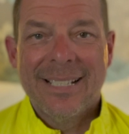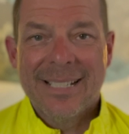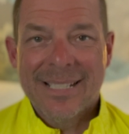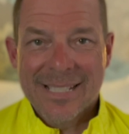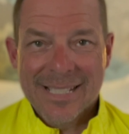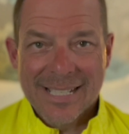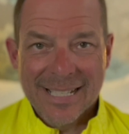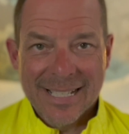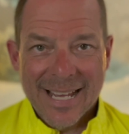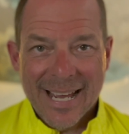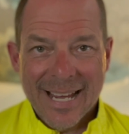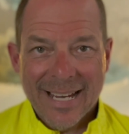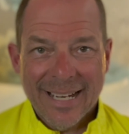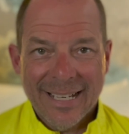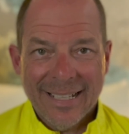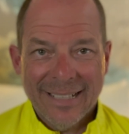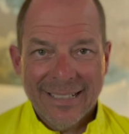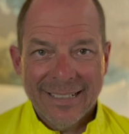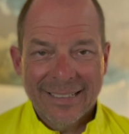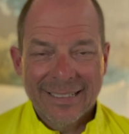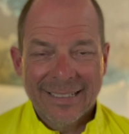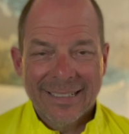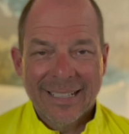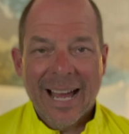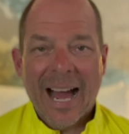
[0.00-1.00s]
Today,
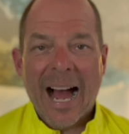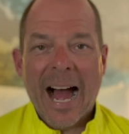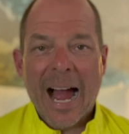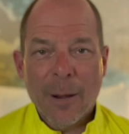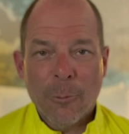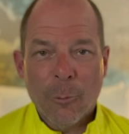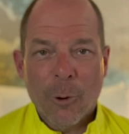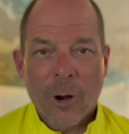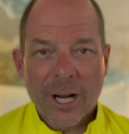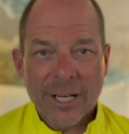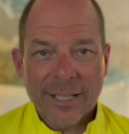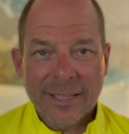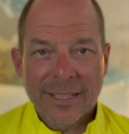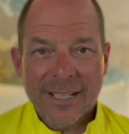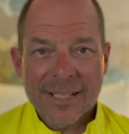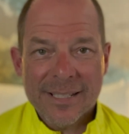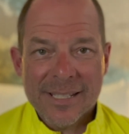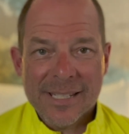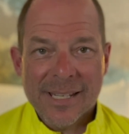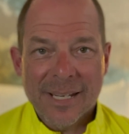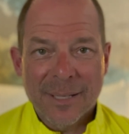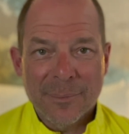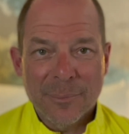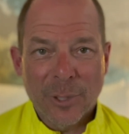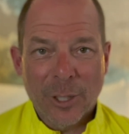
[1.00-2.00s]
I walk that
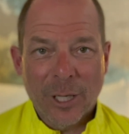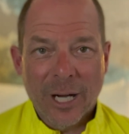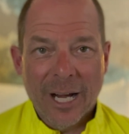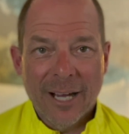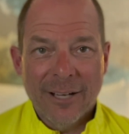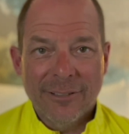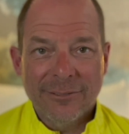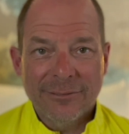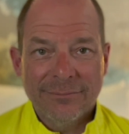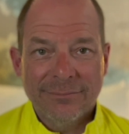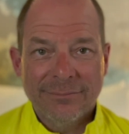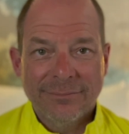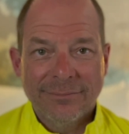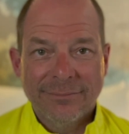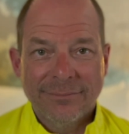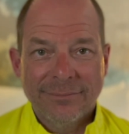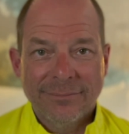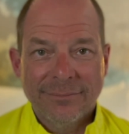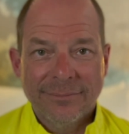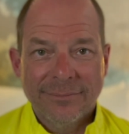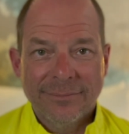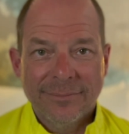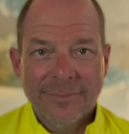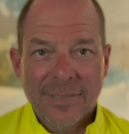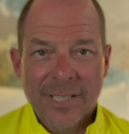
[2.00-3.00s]
same ground.
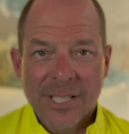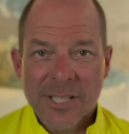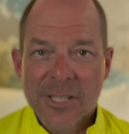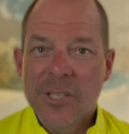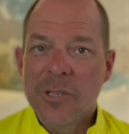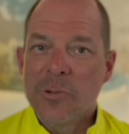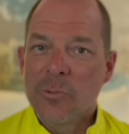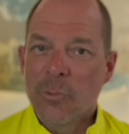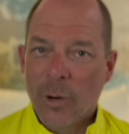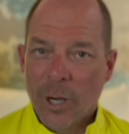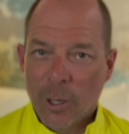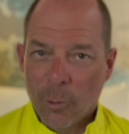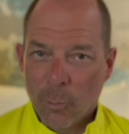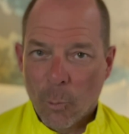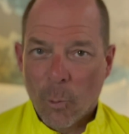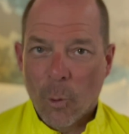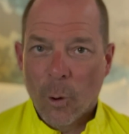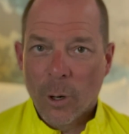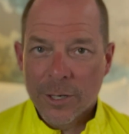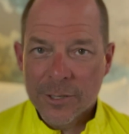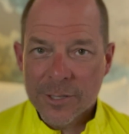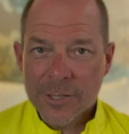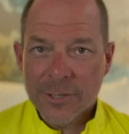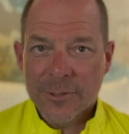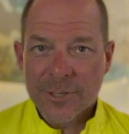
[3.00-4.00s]
This is where
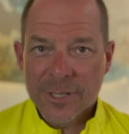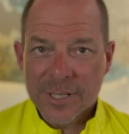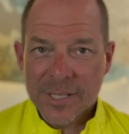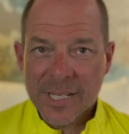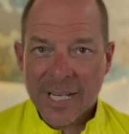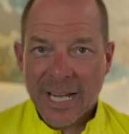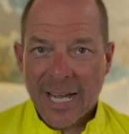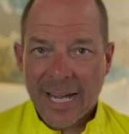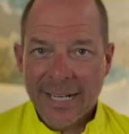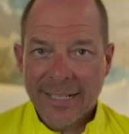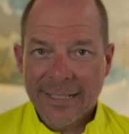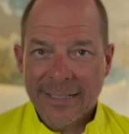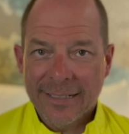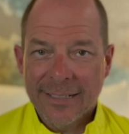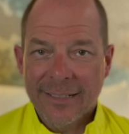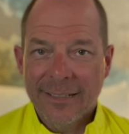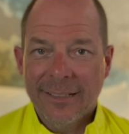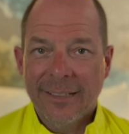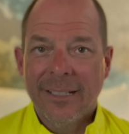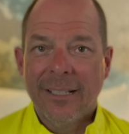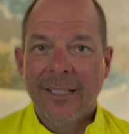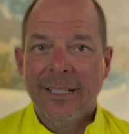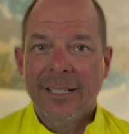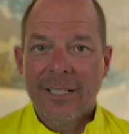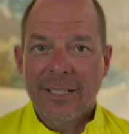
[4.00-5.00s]
wars are decided,
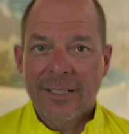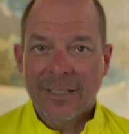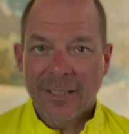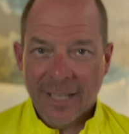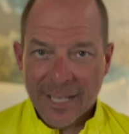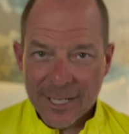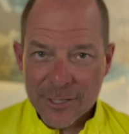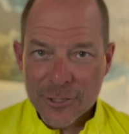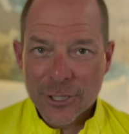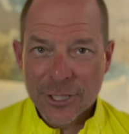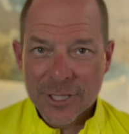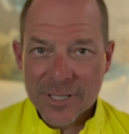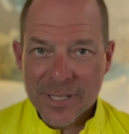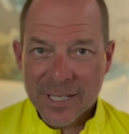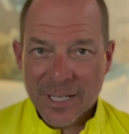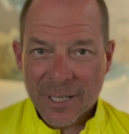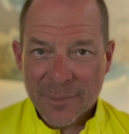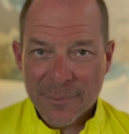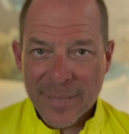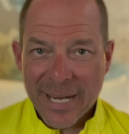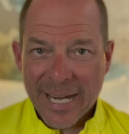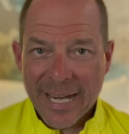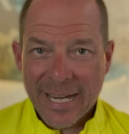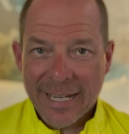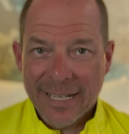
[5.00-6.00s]
legends are
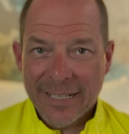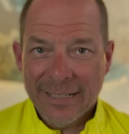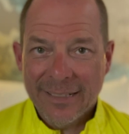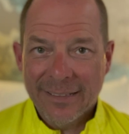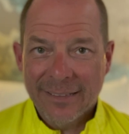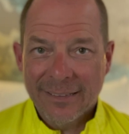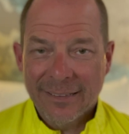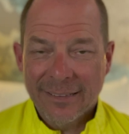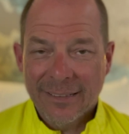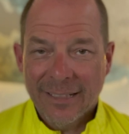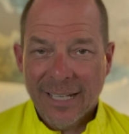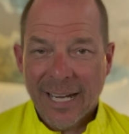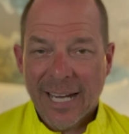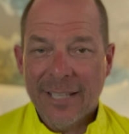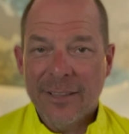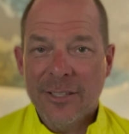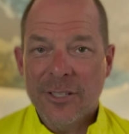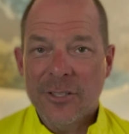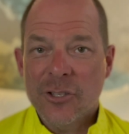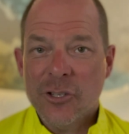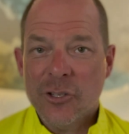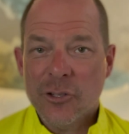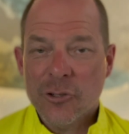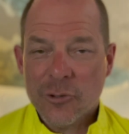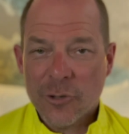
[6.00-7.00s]
made, and the
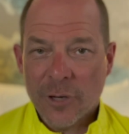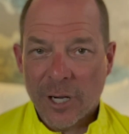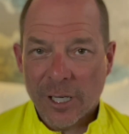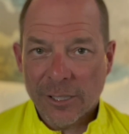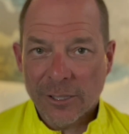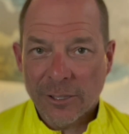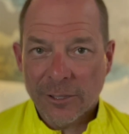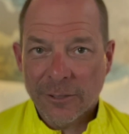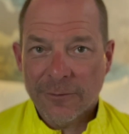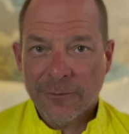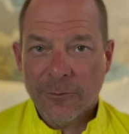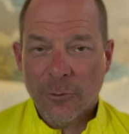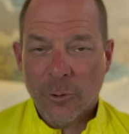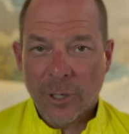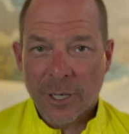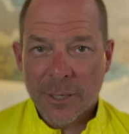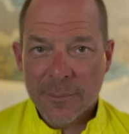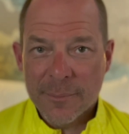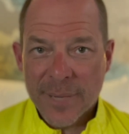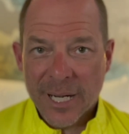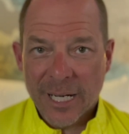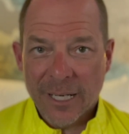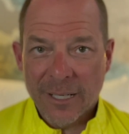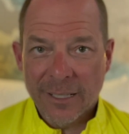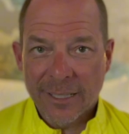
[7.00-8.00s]
struggle for
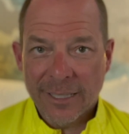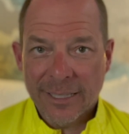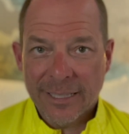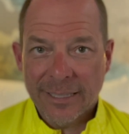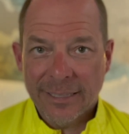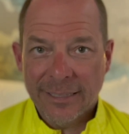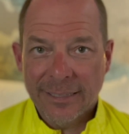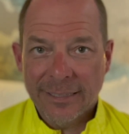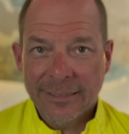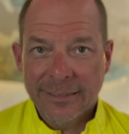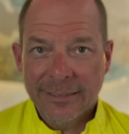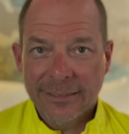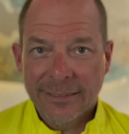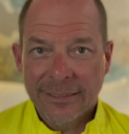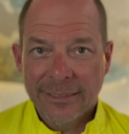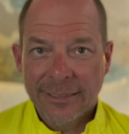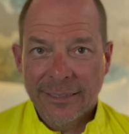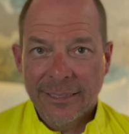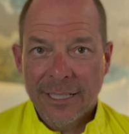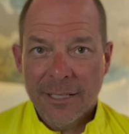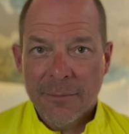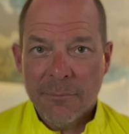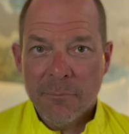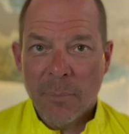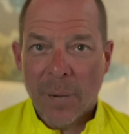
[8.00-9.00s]
America
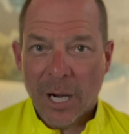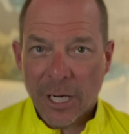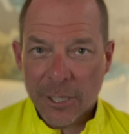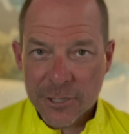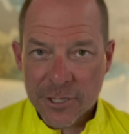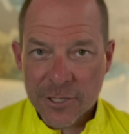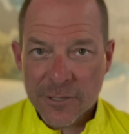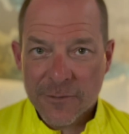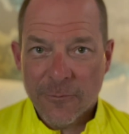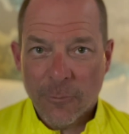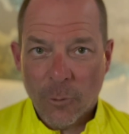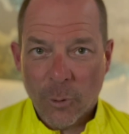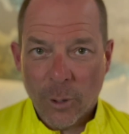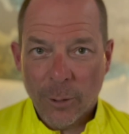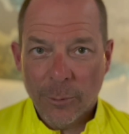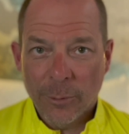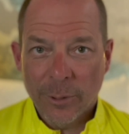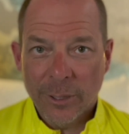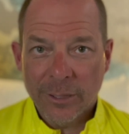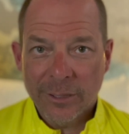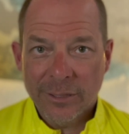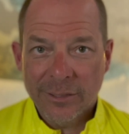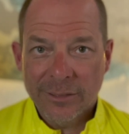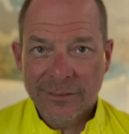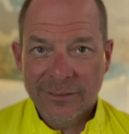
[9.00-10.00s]
marched
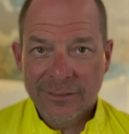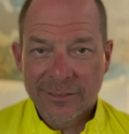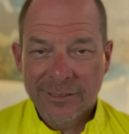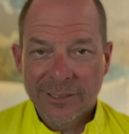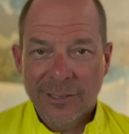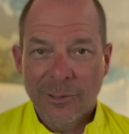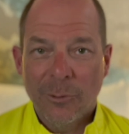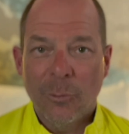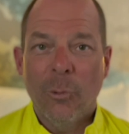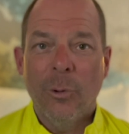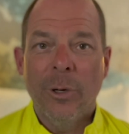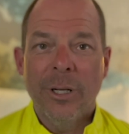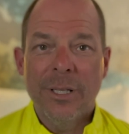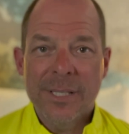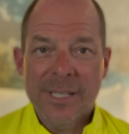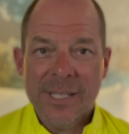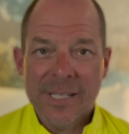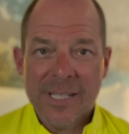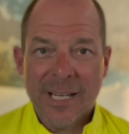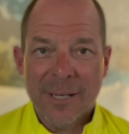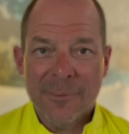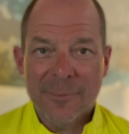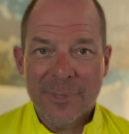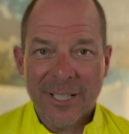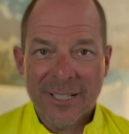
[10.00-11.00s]
forward, one
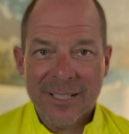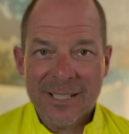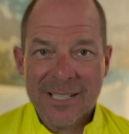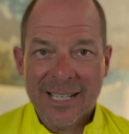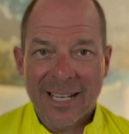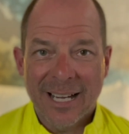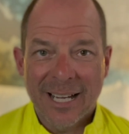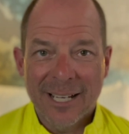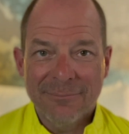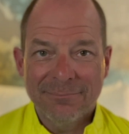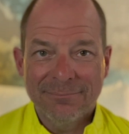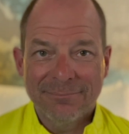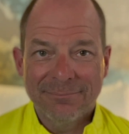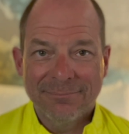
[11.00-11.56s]
step at a time.